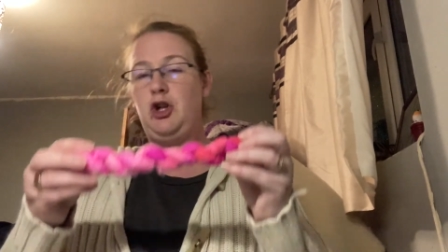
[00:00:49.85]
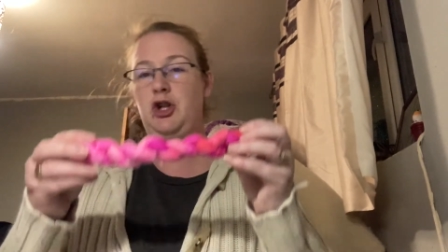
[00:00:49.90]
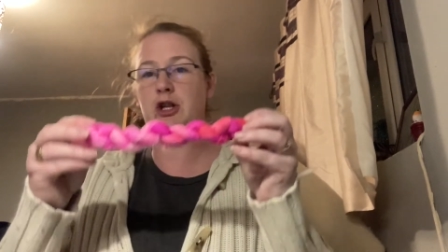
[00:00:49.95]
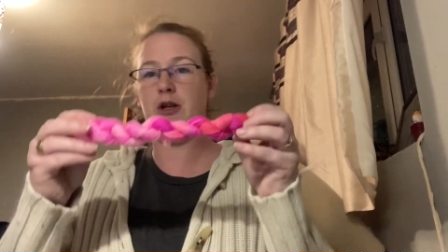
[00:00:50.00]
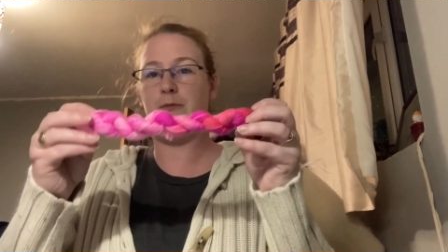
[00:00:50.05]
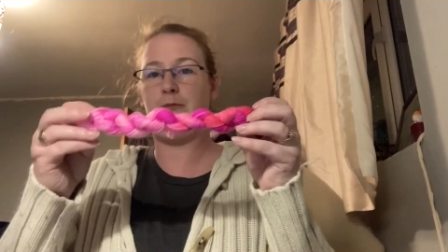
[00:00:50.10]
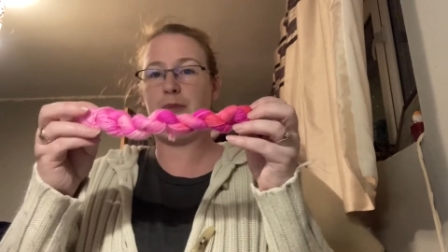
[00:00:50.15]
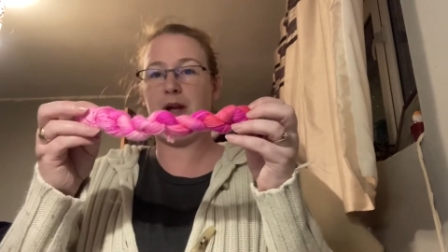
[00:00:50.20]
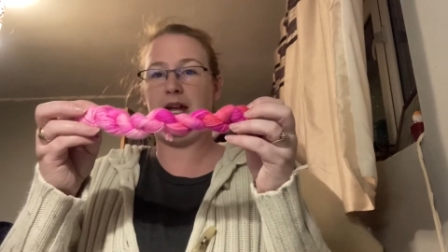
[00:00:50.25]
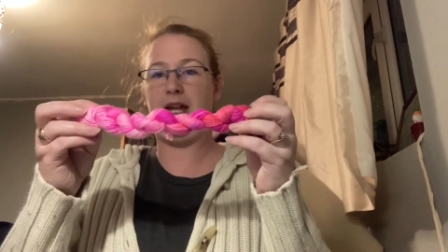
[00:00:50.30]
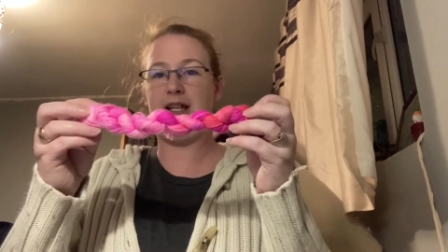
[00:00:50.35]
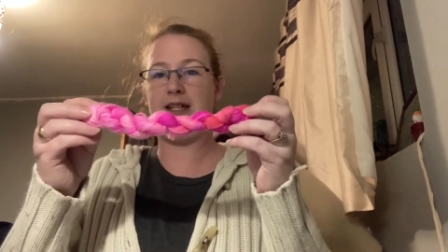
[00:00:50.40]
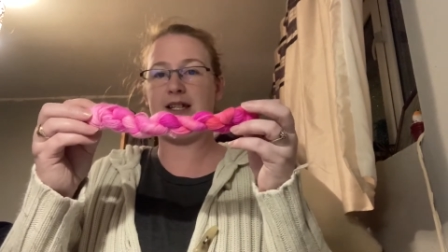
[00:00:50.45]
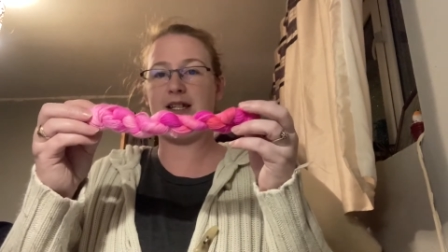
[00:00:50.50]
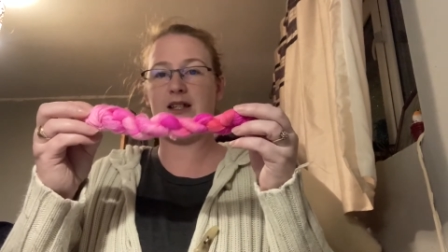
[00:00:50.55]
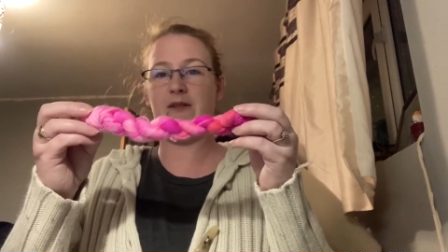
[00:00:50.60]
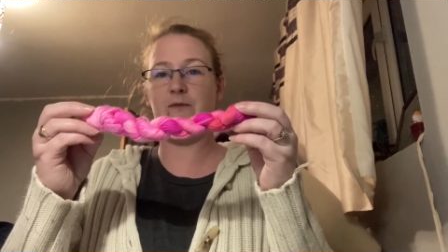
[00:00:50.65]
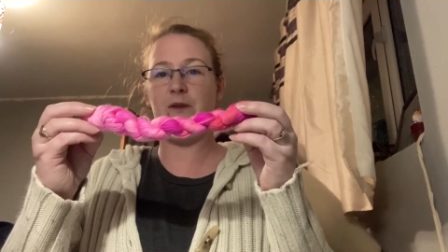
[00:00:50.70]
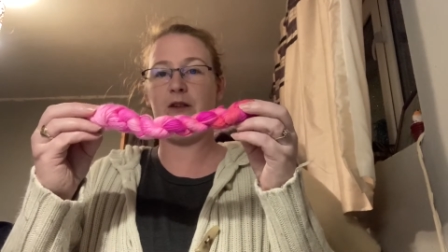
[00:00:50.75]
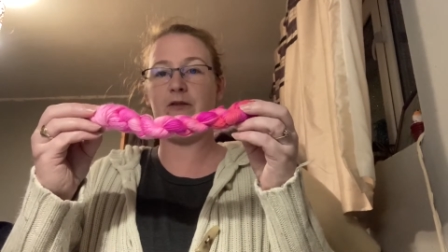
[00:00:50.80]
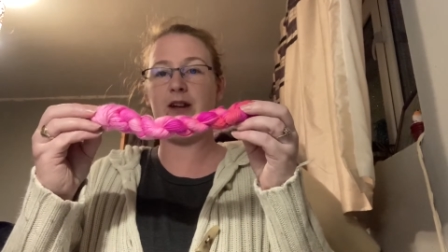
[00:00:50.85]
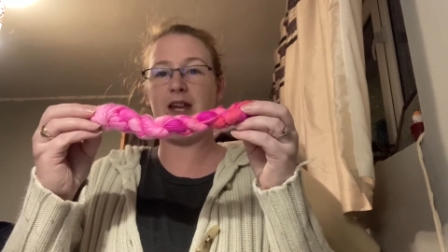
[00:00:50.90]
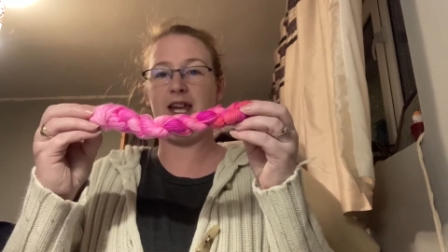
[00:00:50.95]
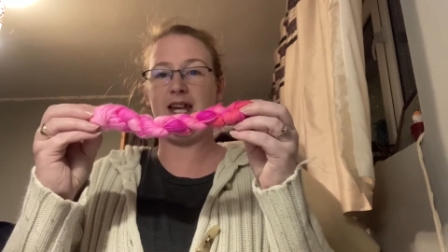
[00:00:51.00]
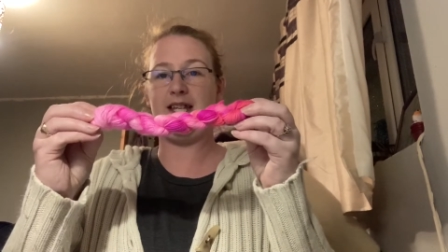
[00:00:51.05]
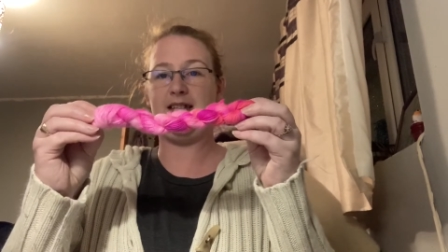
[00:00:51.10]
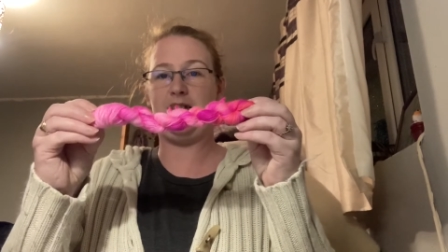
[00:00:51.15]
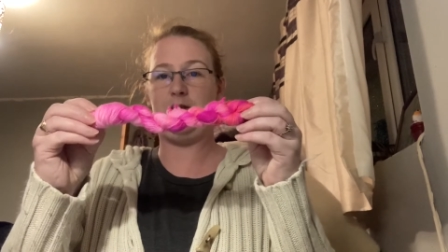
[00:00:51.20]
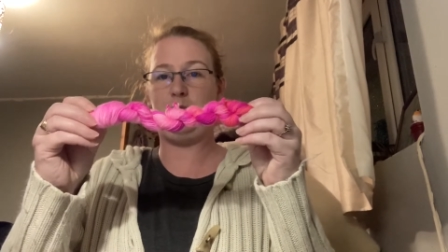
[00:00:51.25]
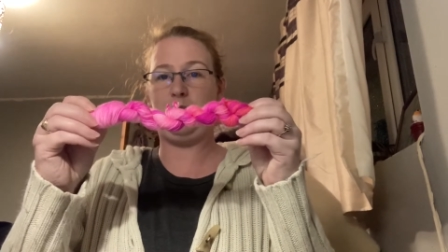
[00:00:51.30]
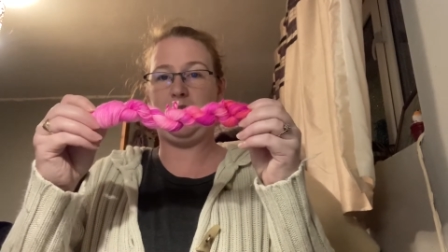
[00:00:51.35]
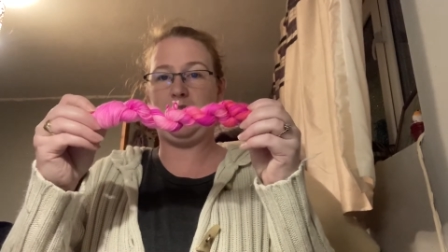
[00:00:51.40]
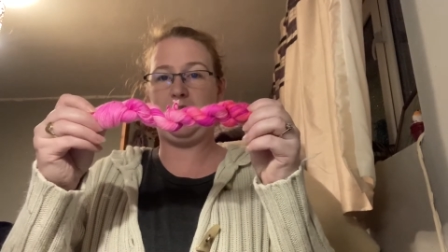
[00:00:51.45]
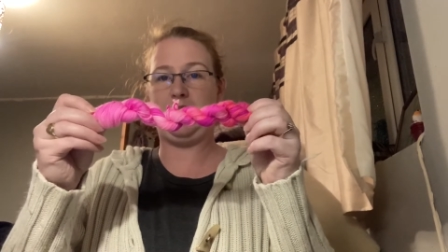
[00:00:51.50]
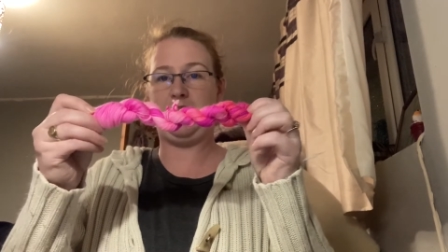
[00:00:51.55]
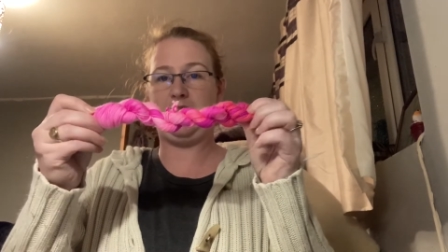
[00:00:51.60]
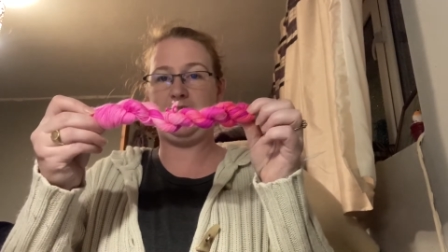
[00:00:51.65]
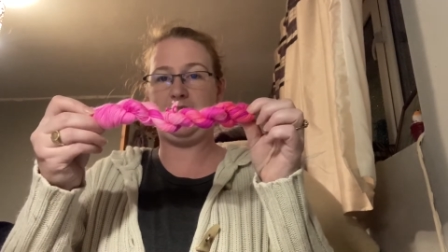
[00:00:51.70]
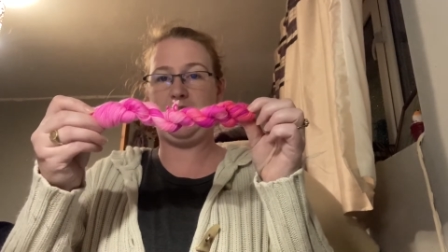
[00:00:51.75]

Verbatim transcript: other pinks. It's a variegated pink this